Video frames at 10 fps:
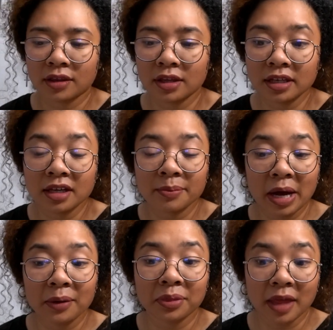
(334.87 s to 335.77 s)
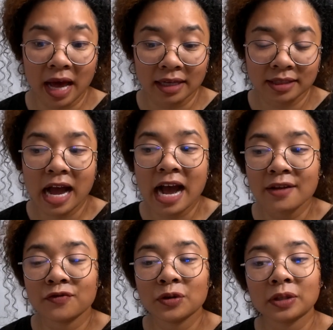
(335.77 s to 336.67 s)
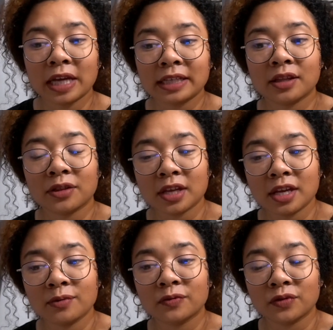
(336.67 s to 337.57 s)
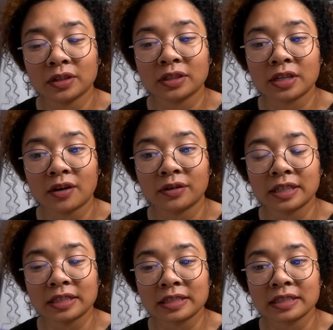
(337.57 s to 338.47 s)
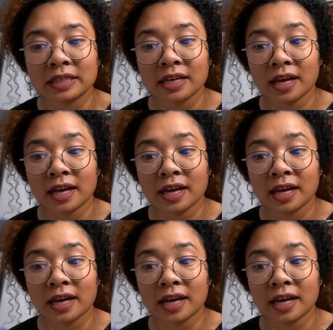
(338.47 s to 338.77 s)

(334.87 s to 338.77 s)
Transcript: Thinking about that, I feel like the thing with Villanelle is,